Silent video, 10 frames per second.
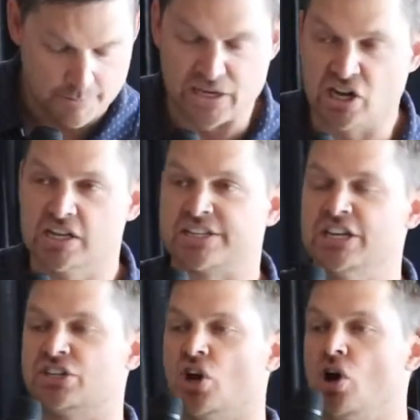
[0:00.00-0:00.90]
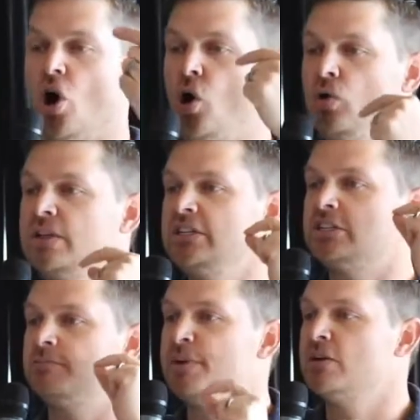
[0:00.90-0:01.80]
Because his Holy
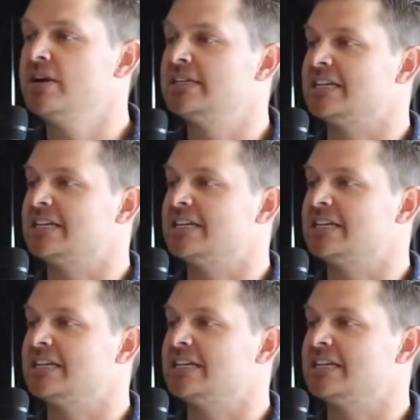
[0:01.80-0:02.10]
Spirit